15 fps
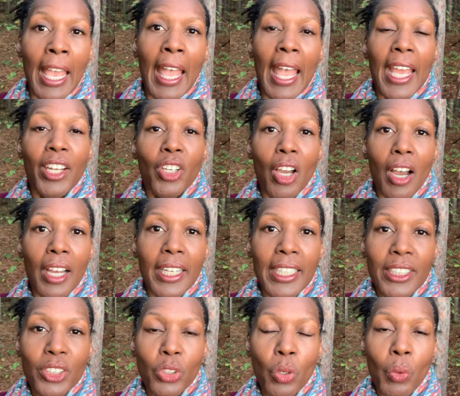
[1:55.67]
and God
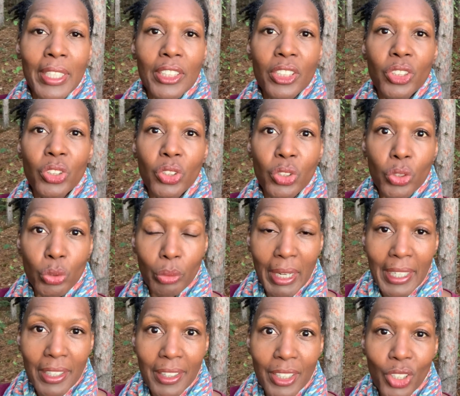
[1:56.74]
is going to
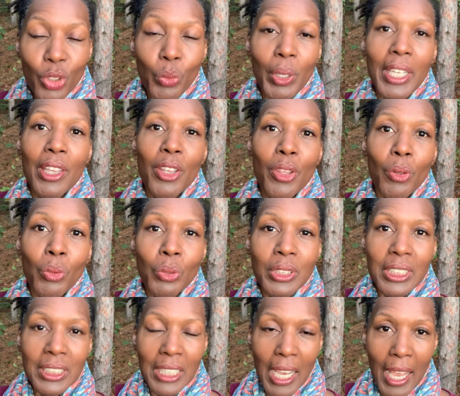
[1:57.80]
strengthen you in those
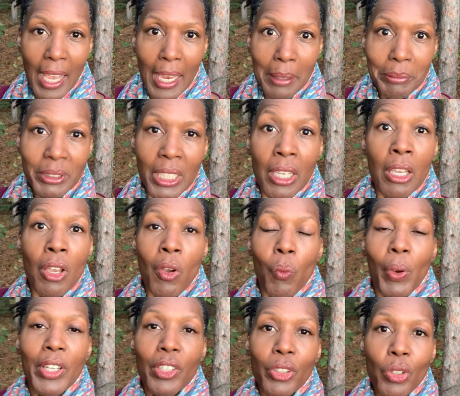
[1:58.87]
times
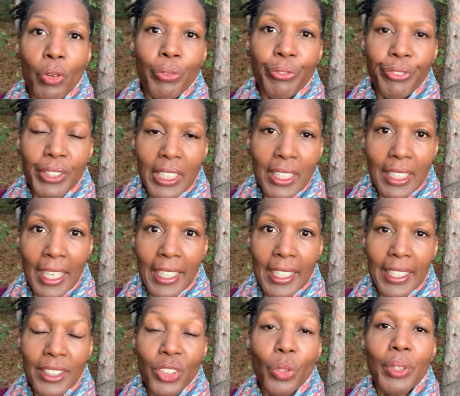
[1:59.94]
when you don't feel like
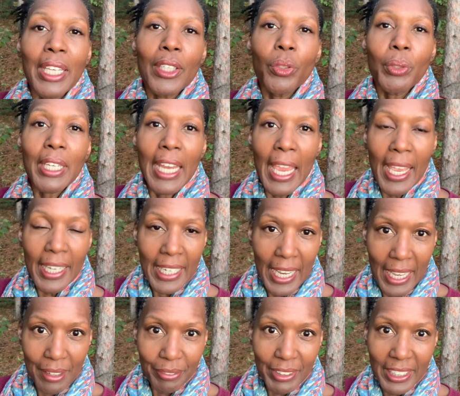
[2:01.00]
it, so that you can
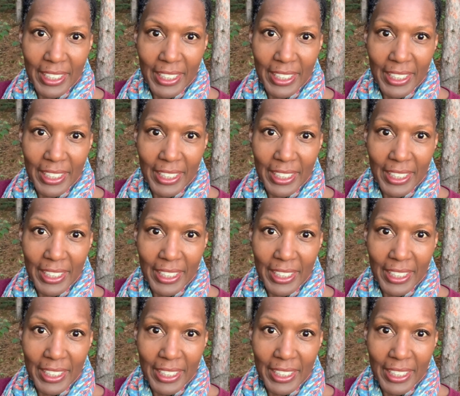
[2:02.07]
have the